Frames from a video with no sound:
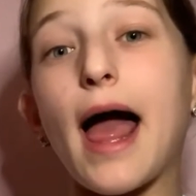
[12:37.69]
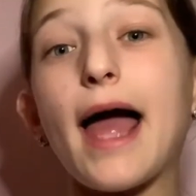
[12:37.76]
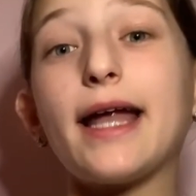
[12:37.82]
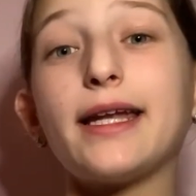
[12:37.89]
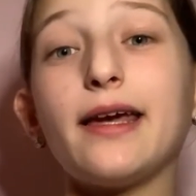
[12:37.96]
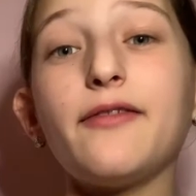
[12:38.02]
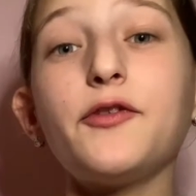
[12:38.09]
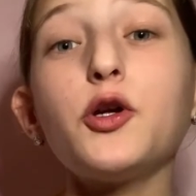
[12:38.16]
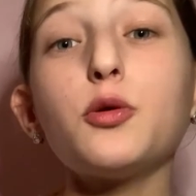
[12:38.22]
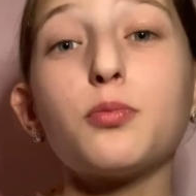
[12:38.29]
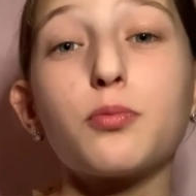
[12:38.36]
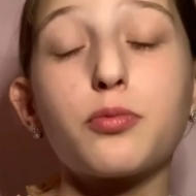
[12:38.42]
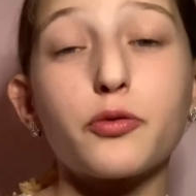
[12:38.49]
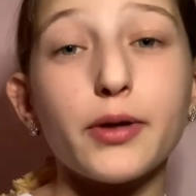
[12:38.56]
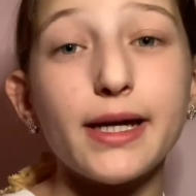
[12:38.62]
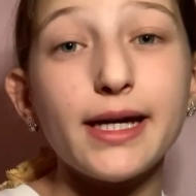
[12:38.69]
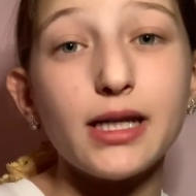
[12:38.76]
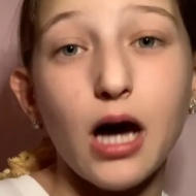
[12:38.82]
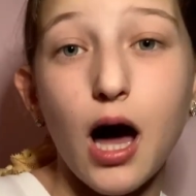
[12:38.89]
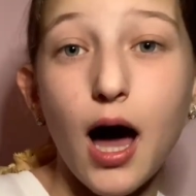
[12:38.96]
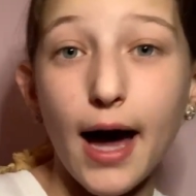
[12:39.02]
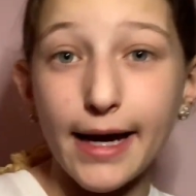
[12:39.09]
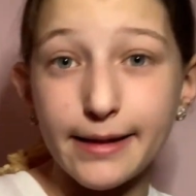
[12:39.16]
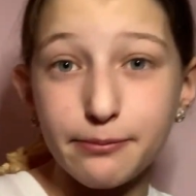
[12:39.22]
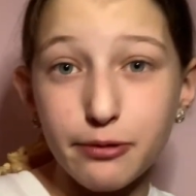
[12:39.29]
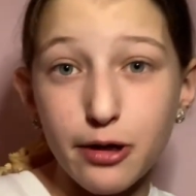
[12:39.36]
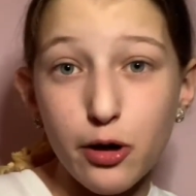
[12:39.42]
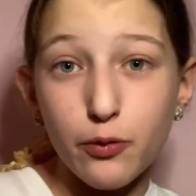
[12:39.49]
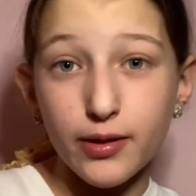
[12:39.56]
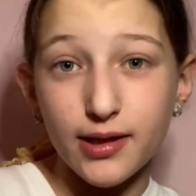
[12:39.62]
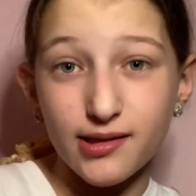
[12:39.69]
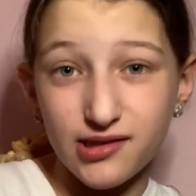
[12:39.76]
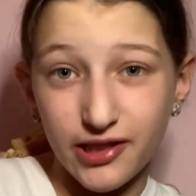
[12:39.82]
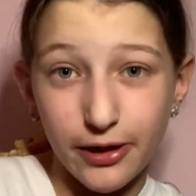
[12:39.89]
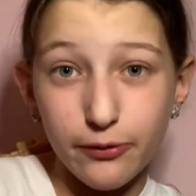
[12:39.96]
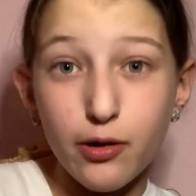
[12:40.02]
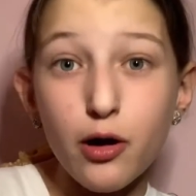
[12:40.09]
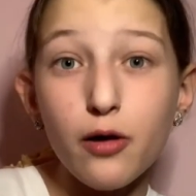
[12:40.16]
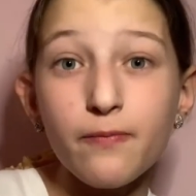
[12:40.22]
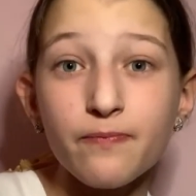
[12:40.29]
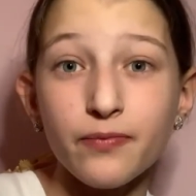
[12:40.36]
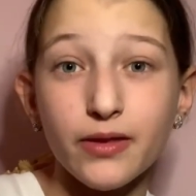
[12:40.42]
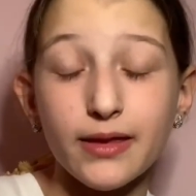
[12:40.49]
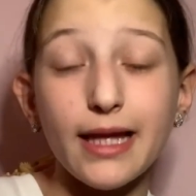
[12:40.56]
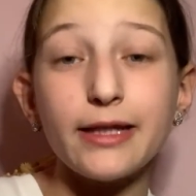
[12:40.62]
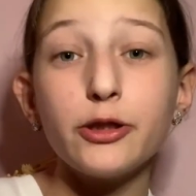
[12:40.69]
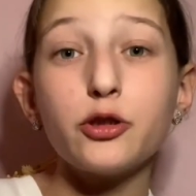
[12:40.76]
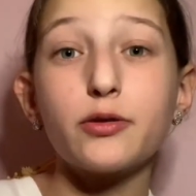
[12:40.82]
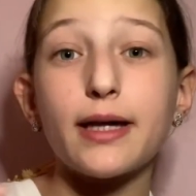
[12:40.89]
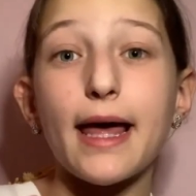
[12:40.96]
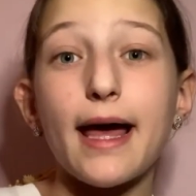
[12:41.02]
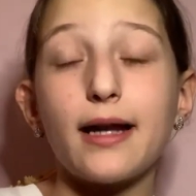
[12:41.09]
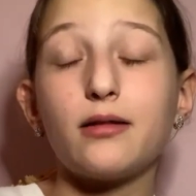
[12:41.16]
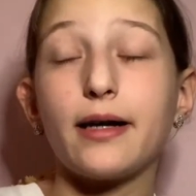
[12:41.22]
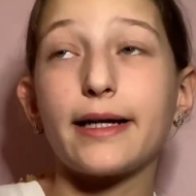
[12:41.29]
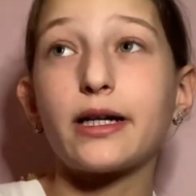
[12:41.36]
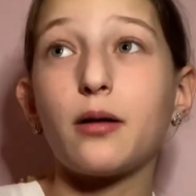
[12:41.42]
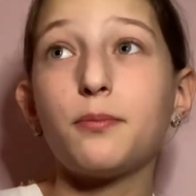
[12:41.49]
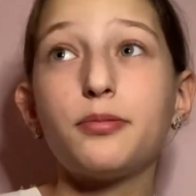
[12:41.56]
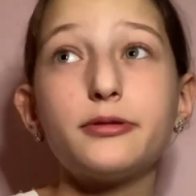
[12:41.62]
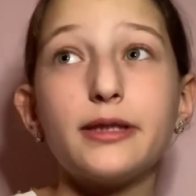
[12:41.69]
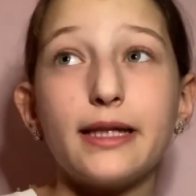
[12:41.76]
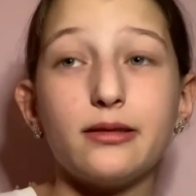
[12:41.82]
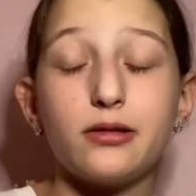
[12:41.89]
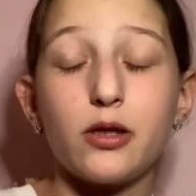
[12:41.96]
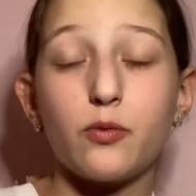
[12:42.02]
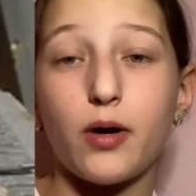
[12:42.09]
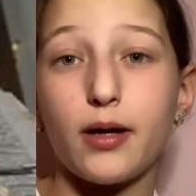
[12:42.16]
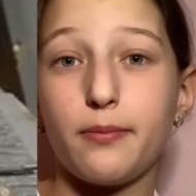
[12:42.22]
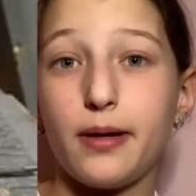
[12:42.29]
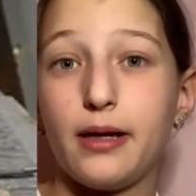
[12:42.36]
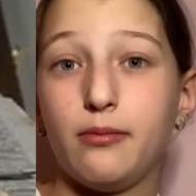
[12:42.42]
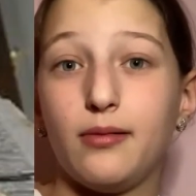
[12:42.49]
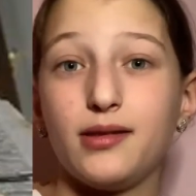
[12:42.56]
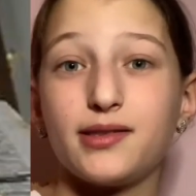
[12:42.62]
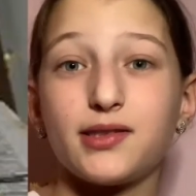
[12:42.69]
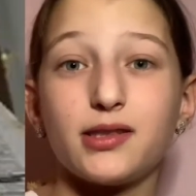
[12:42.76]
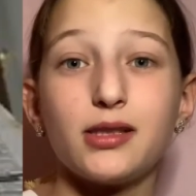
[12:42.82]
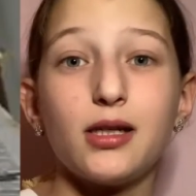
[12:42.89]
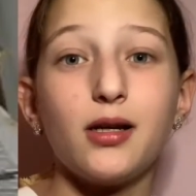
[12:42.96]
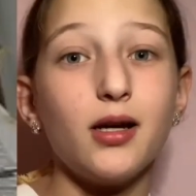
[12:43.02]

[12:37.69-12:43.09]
And if you breed a hypo with a Zero, then you'll get like completely white babies.